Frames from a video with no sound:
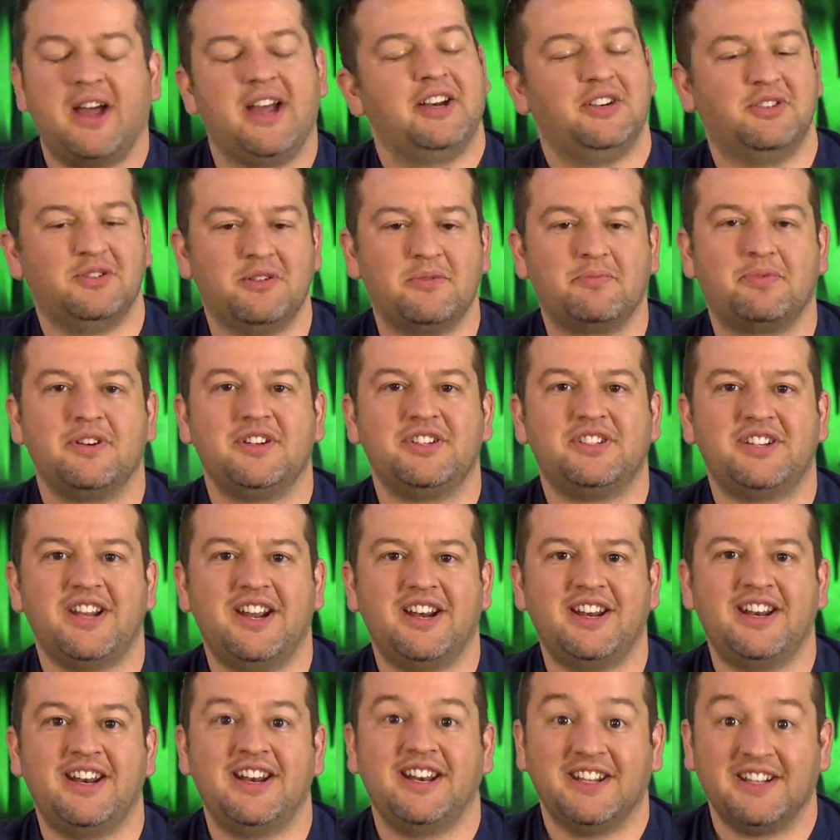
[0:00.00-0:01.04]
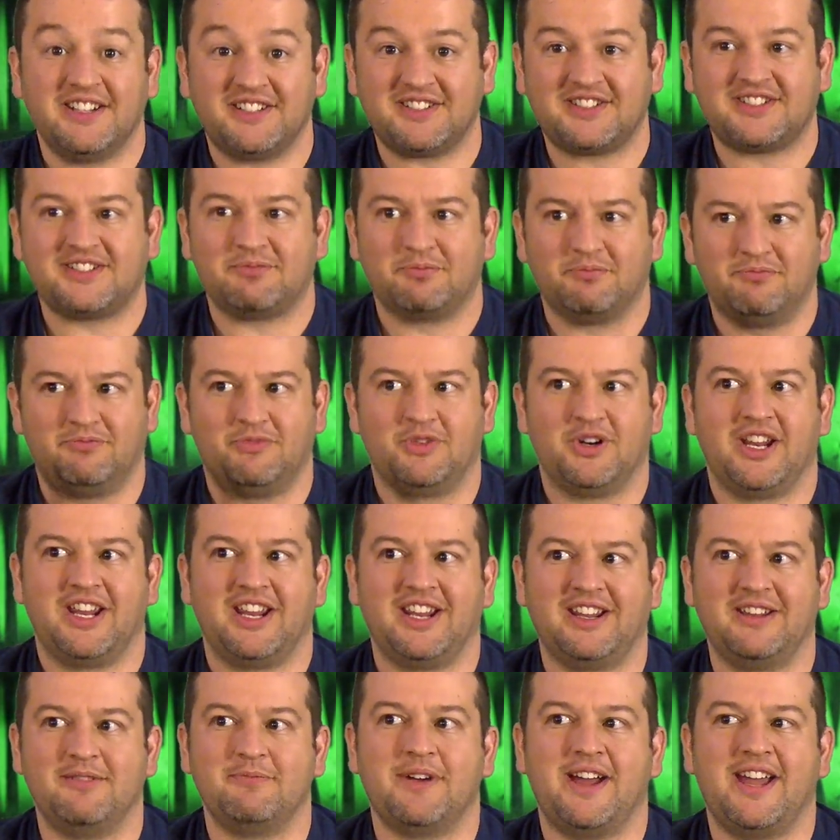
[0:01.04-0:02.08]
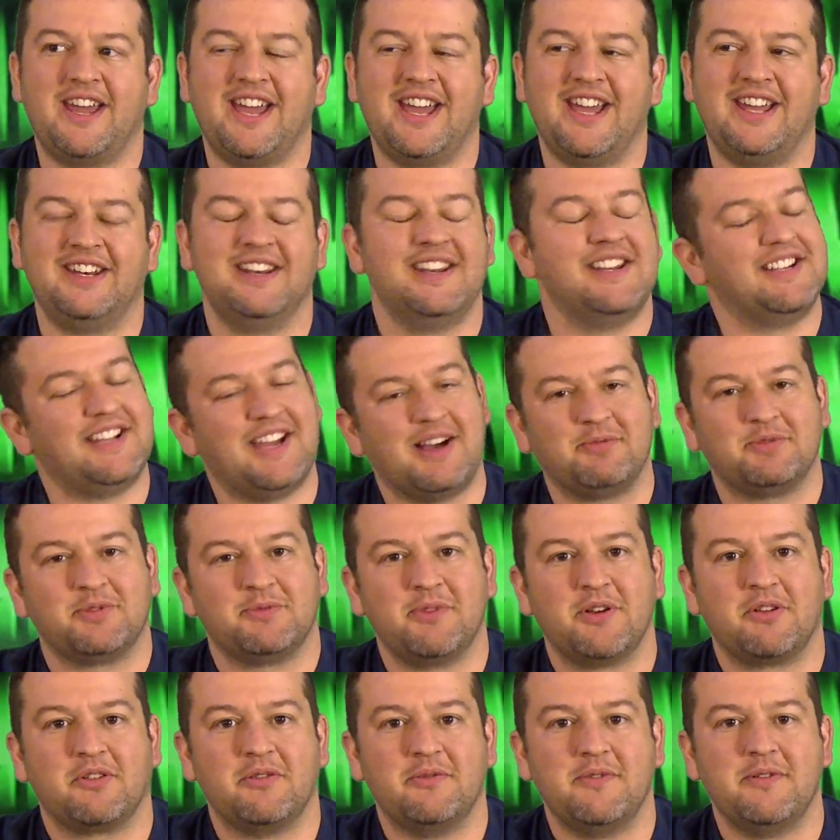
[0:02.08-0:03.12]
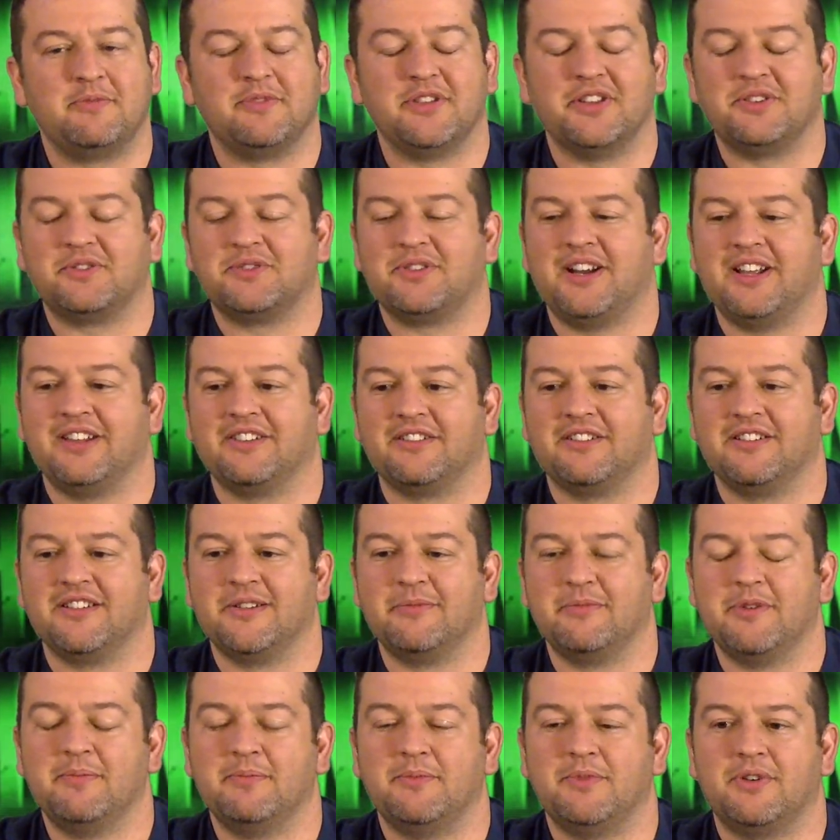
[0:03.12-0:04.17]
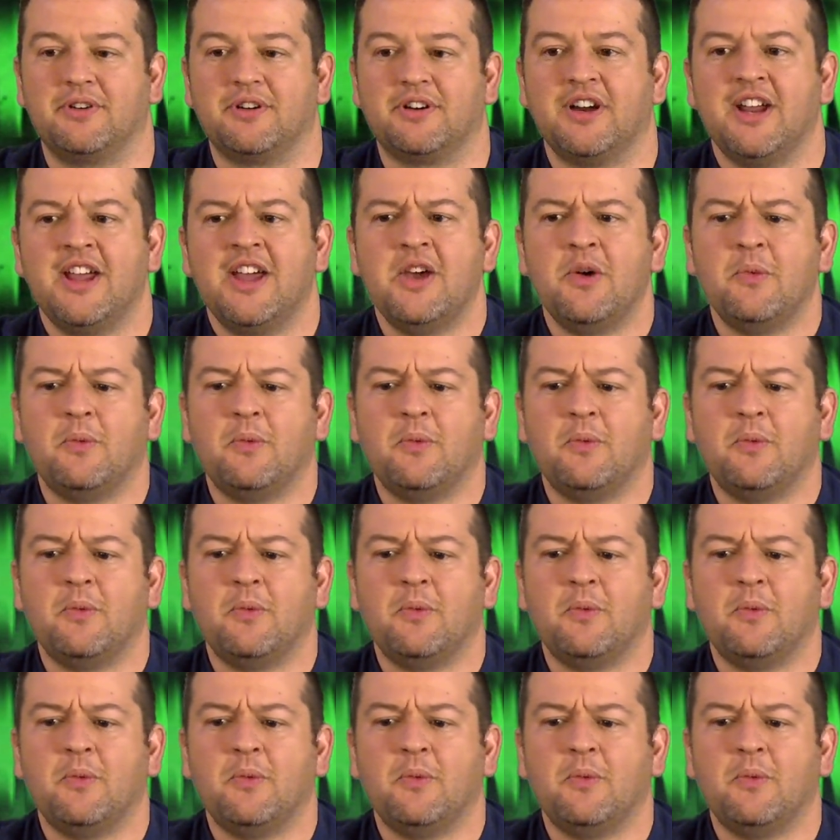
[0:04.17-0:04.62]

I do appreciate it, and it's ringing in my head, and it helps me remember the trailer a little bit more.